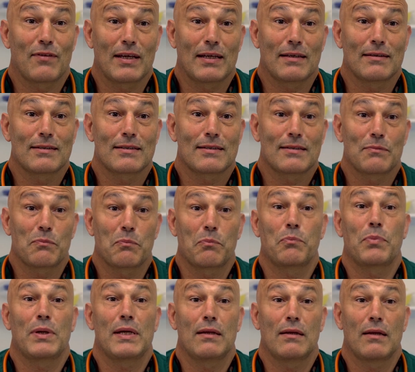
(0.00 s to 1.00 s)
things has
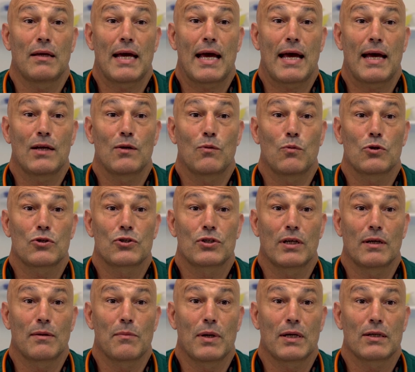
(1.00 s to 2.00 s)
been the hand
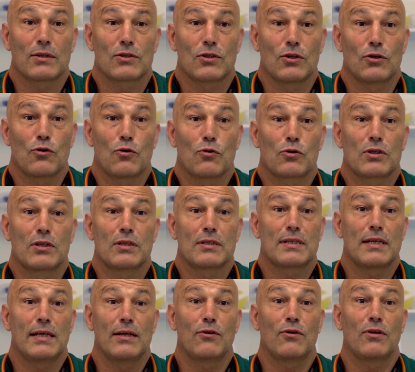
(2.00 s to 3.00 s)
washing amongst the
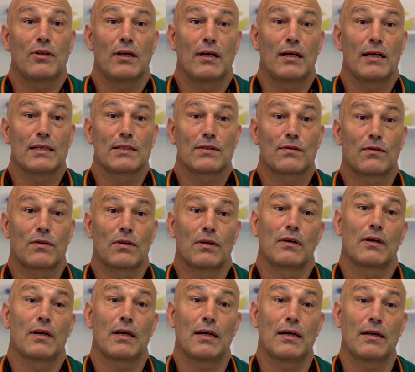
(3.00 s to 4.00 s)
doctors here in the last
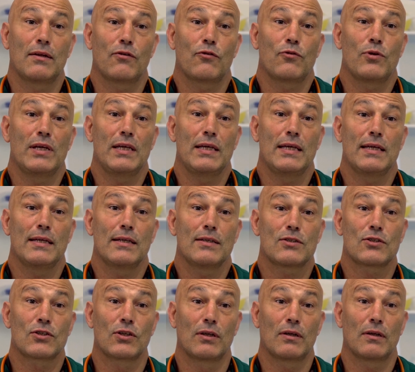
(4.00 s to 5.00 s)
3
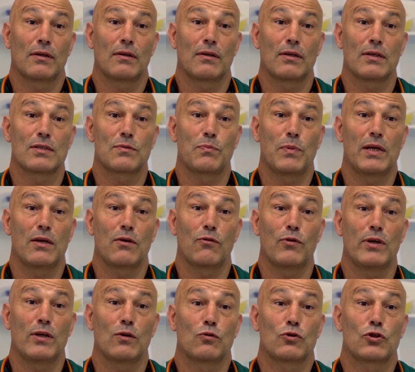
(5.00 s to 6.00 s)
years. There's been a
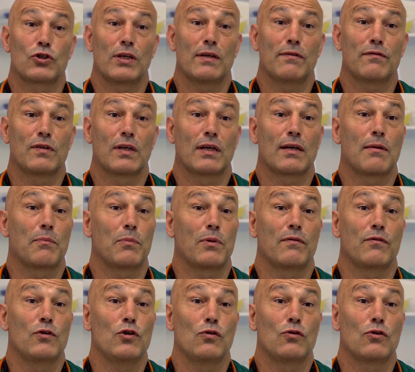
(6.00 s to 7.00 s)
real shift. A couple
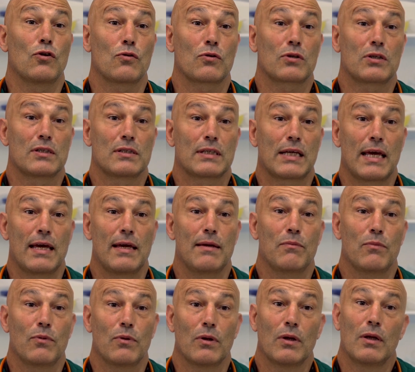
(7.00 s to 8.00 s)
of new doctors
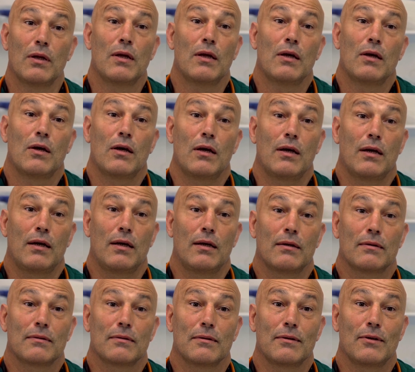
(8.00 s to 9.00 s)
came
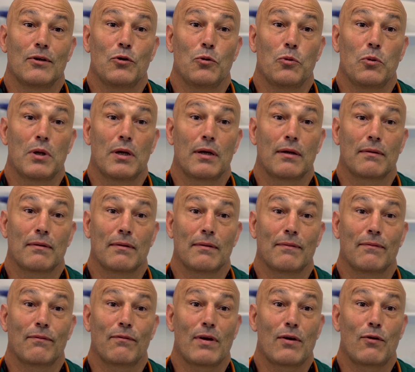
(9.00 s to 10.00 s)
who were
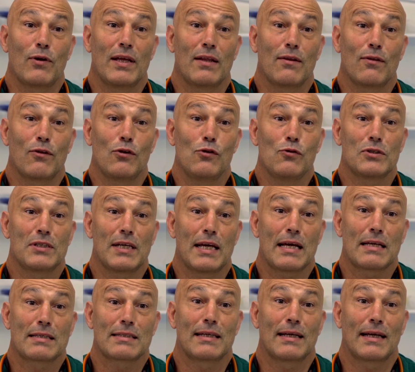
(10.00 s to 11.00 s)
very
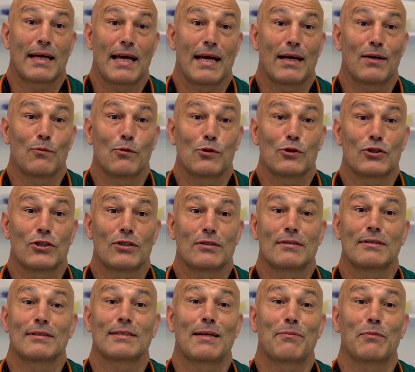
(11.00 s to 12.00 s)
enthusiastic hand
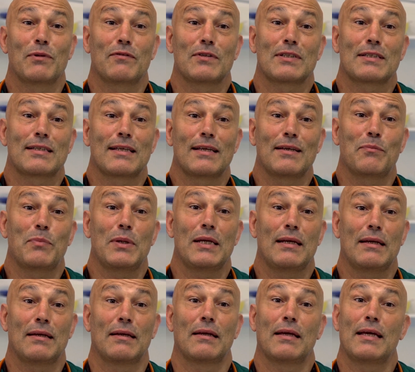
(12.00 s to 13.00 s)
washers, and some of us that had
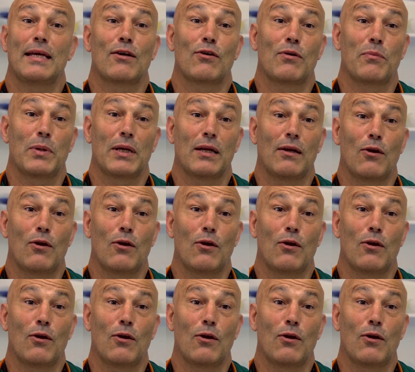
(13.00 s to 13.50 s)
been here a bit